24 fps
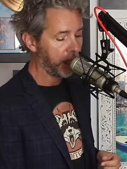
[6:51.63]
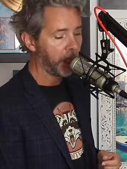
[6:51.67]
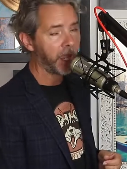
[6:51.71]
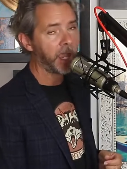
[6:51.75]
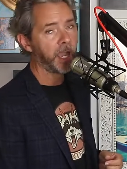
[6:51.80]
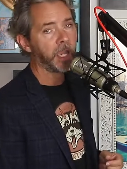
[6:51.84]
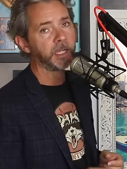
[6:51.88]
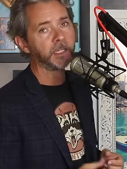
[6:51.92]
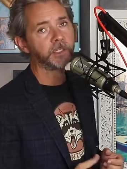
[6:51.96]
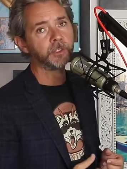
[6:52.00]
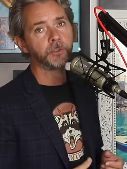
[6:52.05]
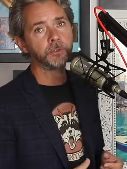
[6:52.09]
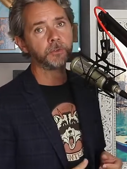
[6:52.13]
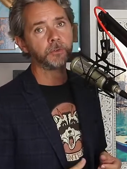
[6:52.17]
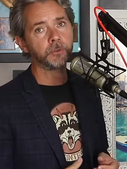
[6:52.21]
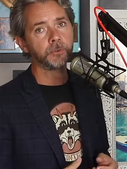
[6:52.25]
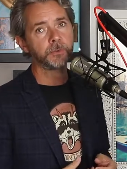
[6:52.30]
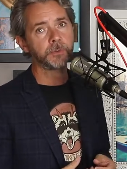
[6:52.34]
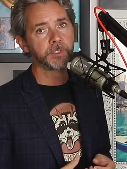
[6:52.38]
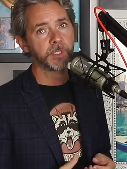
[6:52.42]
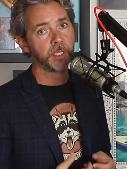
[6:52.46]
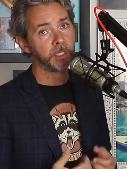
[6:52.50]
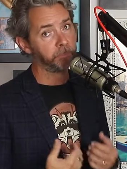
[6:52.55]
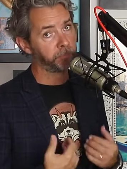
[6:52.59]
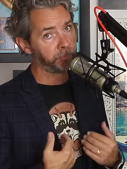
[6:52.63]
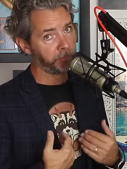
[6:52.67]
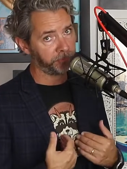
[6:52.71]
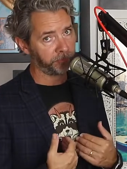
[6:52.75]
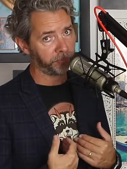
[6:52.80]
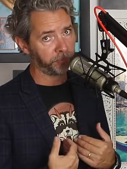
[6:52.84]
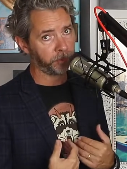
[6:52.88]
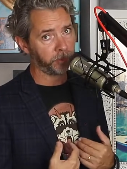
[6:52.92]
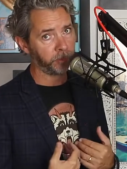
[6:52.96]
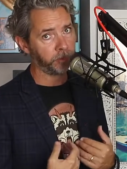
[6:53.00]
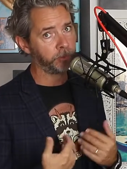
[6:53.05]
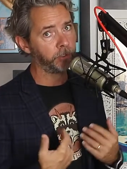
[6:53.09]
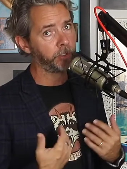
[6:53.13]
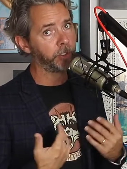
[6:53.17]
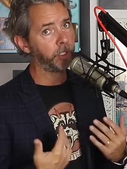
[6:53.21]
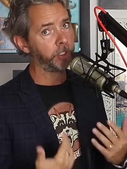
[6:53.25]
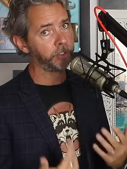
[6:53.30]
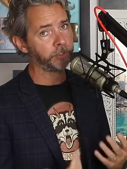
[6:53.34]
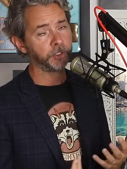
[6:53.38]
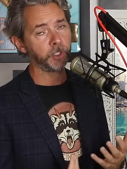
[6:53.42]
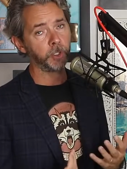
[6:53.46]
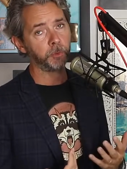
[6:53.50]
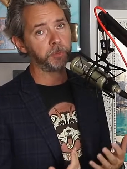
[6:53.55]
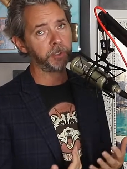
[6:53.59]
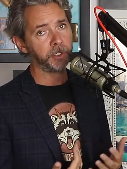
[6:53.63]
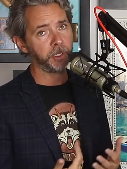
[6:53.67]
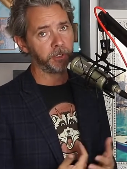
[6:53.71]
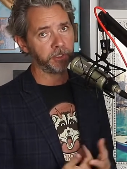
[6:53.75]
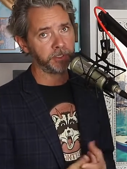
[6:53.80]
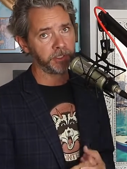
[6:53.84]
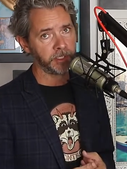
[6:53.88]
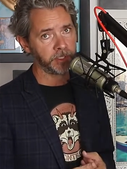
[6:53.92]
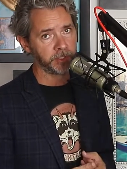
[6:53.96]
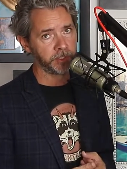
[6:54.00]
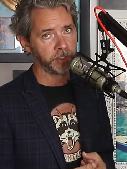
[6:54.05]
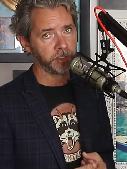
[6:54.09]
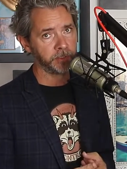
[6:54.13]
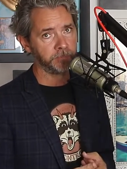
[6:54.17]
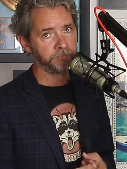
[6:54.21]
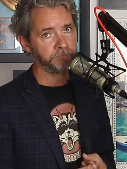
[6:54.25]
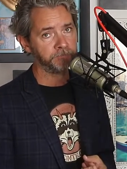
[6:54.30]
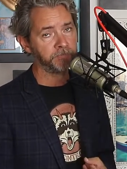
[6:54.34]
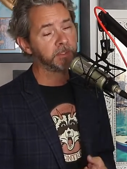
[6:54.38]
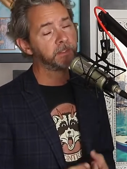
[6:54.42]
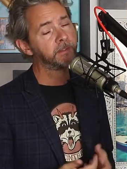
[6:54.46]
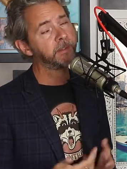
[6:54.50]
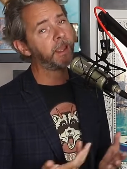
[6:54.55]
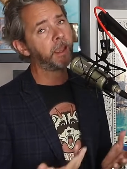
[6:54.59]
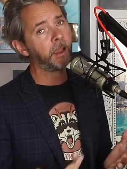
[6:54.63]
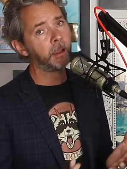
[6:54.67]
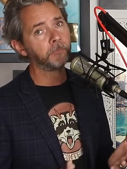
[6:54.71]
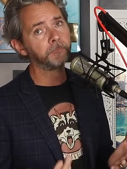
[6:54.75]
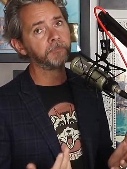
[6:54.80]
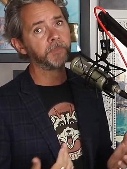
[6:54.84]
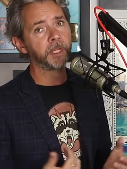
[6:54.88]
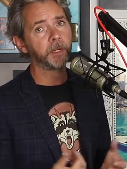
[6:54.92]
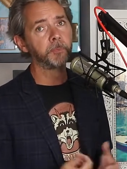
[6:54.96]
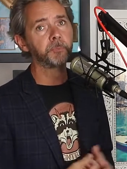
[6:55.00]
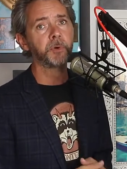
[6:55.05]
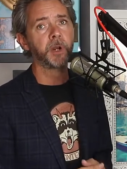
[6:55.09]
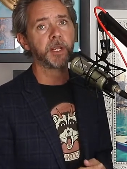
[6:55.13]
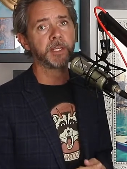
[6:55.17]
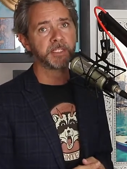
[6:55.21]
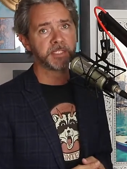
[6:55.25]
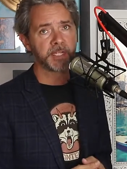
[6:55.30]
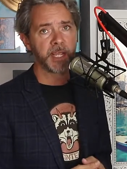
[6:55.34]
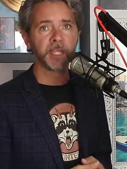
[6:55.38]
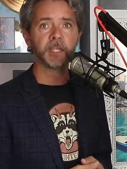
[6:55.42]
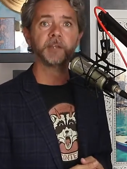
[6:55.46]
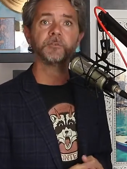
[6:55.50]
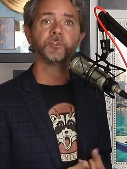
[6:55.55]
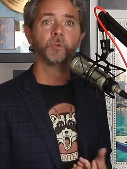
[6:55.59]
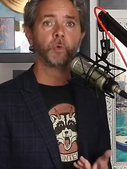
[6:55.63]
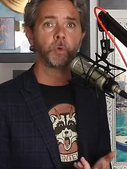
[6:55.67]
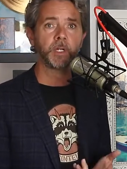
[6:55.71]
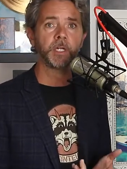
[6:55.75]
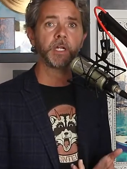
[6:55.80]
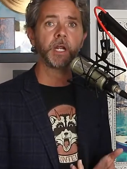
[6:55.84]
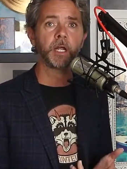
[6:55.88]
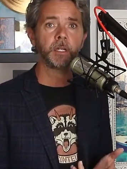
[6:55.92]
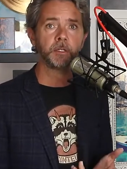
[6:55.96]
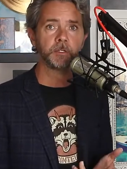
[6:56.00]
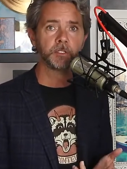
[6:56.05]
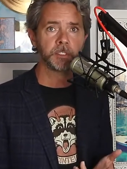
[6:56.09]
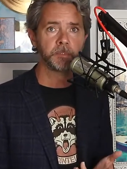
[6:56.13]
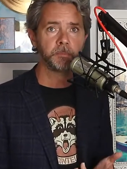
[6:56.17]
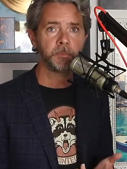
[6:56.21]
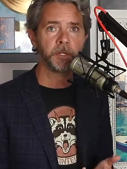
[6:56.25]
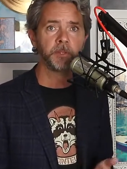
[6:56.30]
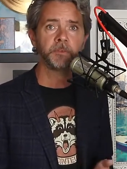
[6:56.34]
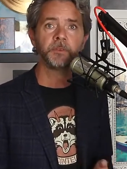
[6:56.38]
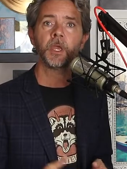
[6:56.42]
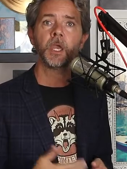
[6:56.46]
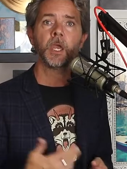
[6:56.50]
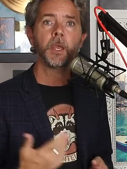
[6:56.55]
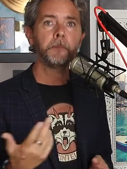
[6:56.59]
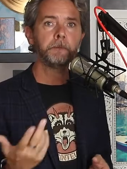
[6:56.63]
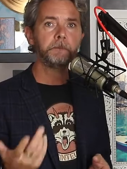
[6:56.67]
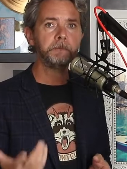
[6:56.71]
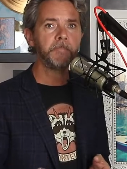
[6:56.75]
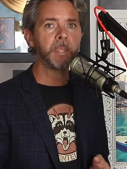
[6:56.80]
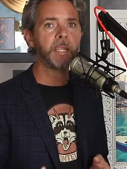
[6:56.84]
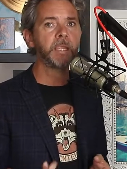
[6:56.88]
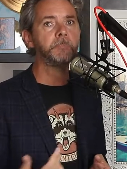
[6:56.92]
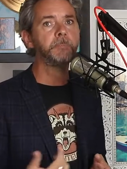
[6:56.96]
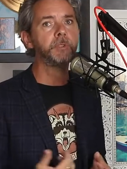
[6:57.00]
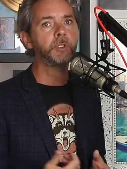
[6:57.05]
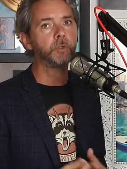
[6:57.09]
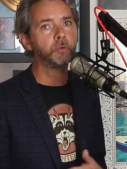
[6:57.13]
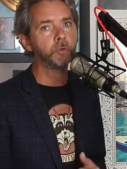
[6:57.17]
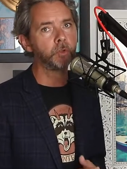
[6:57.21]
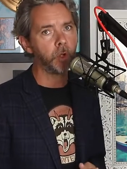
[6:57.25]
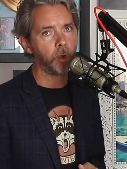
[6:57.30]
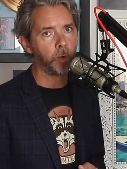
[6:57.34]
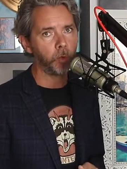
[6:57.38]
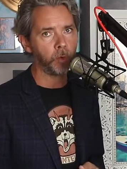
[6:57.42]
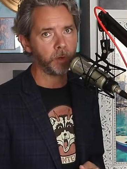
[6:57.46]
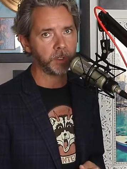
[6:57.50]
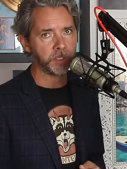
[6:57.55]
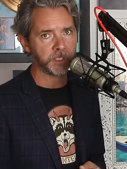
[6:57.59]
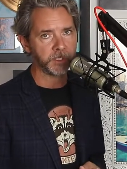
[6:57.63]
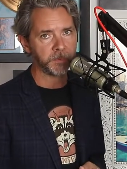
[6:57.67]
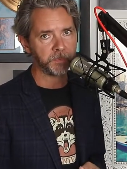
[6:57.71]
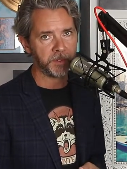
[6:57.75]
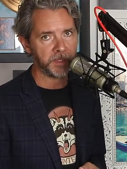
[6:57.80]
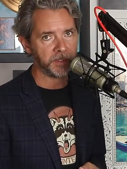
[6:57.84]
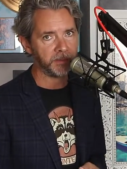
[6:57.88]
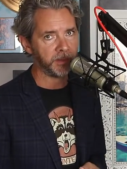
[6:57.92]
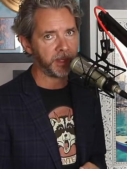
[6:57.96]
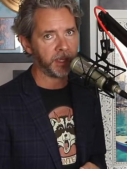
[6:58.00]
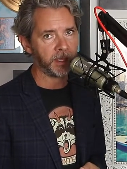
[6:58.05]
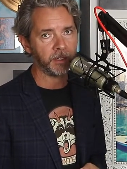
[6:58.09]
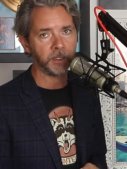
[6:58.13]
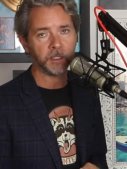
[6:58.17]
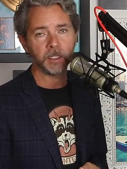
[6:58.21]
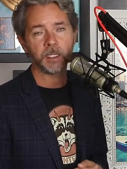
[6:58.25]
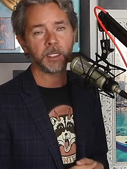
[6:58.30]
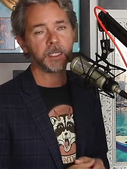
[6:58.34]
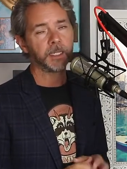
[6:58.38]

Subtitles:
I use and prefer Adobe Audition. Now, at a price tag of $20 a month, maybe you don't want to spend that.